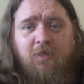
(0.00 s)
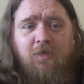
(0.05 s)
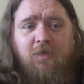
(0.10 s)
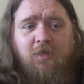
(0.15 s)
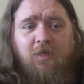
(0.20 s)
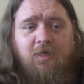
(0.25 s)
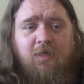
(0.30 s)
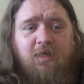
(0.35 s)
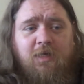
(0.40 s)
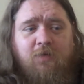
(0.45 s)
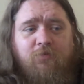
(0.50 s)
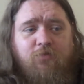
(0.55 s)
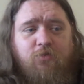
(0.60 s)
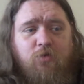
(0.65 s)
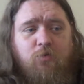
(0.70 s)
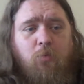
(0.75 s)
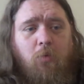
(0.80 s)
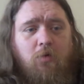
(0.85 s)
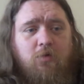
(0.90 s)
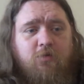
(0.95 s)
Like, if
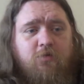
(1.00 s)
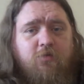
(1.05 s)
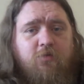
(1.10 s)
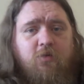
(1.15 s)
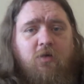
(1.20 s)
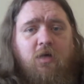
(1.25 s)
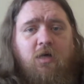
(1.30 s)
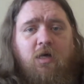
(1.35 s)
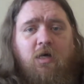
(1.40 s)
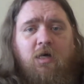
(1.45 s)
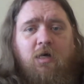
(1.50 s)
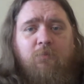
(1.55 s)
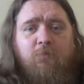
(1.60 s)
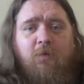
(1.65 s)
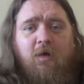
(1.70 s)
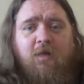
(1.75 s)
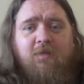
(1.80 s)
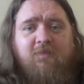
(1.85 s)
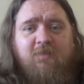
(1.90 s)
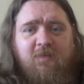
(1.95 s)
you want
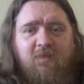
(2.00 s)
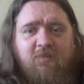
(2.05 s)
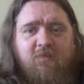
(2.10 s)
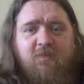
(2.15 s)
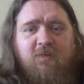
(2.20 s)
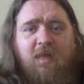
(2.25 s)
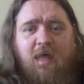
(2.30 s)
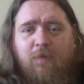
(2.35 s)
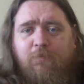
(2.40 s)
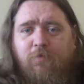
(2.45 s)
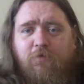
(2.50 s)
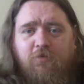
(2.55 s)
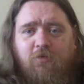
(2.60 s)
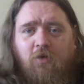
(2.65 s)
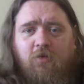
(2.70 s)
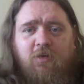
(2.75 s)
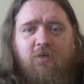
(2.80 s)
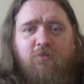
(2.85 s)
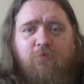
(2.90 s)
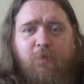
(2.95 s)
a decent
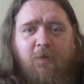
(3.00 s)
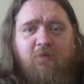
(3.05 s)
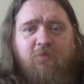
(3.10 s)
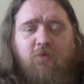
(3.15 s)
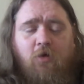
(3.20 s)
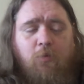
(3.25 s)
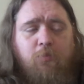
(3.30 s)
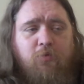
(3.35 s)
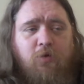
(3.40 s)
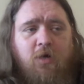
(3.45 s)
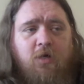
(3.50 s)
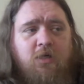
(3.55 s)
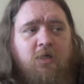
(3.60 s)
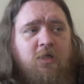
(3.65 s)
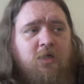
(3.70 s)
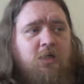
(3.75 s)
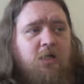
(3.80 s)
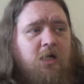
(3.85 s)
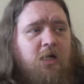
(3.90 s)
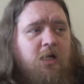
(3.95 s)
episodic space opera
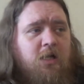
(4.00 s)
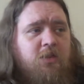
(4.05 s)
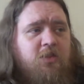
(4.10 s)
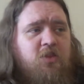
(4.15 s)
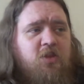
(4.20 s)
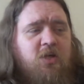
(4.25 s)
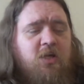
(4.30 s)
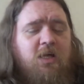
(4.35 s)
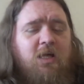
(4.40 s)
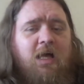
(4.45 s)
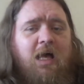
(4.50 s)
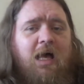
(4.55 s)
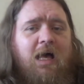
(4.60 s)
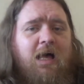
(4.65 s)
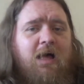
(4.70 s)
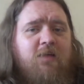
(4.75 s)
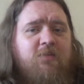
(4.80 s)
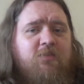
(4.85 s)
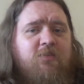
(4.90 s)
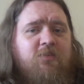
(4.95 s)
that
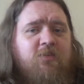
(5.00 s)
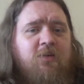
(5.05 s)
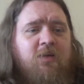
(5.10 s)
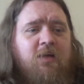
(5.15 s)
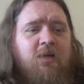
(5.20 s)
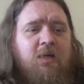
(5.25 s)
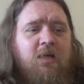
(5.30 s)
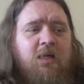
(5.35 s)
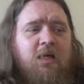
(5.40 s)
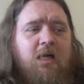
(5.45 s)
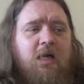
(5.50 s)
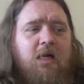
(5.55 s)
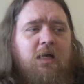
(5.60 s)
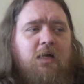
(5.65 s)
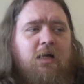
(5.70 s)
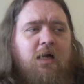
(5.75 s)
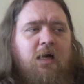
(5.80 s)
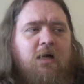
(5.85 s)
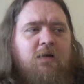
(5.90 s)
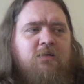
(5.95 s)
has
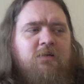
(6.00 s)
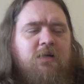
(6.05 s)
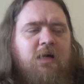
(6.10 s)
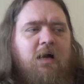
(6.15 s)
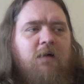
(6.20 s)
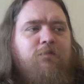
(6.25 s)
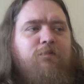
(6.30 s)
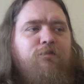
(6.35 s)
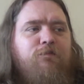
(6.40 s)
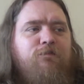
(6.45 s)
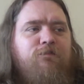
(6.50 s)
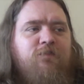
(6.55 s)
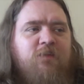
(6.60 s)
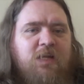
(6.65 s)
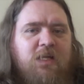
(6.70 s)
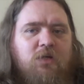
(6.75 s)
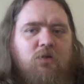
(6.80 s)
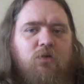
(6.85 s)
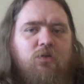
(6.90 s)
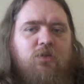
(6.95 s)
a
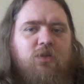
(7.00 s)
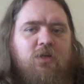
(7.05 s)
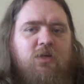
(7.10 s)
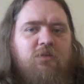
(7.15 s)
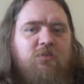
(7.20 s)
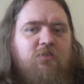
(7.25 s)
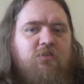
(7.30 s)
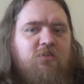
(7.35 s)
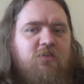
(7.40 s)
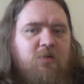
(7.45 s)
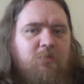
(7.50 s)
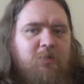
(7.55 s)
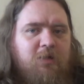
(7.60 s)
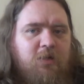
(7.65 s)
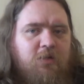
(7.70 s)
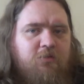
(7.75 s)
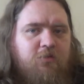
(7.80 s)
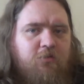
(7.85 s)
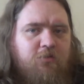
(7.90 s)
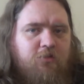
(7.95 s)
feel that is
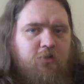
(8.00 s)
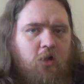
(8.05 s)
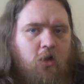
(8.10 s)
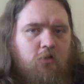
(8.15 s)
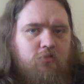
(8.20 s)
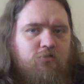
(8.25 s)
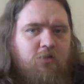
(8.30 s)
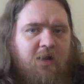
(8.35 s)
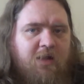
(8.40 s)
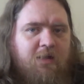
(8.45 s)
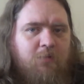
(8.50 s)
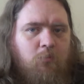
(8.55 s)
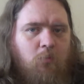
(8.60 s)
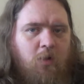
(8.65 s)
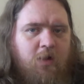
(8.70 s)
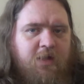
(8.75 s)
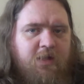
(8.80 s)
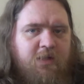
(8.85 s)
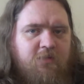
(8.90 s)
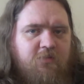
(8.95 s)
similar to Star Trek in
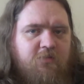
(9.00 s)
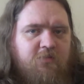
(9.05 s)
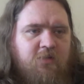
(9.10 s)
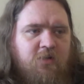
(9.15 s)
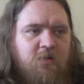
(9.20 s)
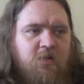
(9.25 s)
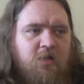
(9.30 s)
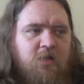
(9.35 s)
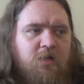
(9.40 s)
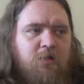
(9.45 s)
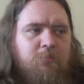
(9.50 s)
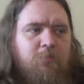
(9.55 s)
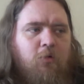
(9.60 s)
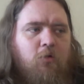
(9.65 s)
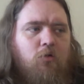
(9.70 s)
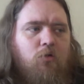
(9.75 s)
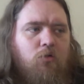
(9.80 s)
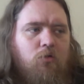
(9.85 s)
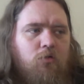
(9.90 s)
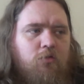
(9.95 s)
ways,
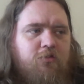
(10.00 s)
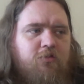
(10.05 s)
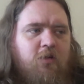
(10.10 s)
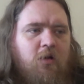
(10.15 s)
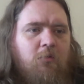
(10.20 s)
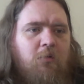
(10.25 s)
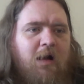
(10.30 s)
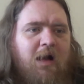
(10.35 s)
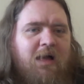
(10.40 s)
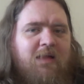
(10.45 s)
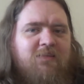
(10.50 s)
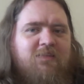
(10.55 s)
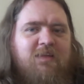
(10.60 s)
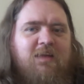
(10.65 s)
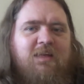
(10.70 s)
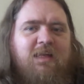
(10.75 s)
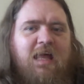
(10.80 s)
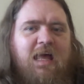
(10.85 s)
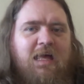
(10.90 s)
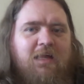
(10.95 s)
but also has
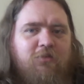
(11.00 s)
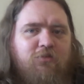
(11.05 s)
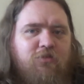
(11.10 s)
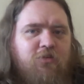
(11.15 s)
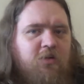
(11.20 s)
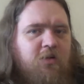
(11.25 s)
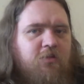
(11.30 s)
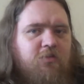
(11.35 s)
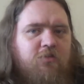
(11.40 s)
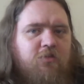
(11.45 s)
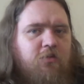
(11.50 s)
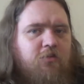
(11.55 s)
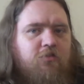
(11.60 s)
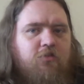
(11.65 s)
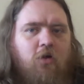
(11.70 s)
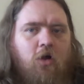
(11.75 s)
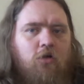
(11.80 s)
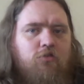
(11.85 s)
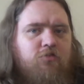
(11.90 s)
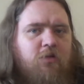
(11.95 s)
an edginess that
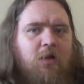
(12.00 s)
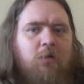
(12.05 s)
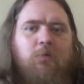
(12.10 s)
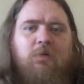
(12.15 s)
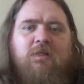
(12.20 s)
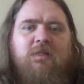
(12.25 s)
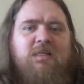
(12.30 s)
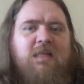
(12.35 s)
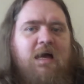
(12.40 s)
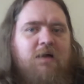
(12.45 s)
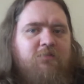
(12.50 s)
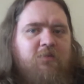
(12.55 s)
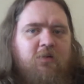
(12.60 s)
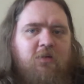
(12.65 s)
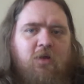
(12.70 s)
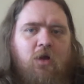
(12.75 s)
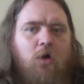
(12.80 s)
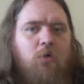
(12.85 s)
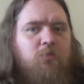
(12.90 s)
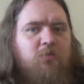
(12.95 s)
Star Trek would never
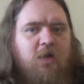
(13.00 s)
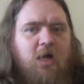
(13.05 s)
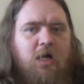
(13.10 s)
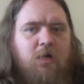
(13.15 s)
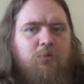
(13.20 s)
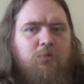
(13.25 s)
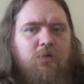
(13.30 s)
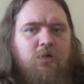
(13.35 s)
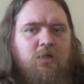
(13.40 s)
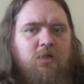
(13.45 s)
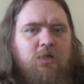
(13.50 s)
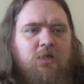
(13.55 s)
go down,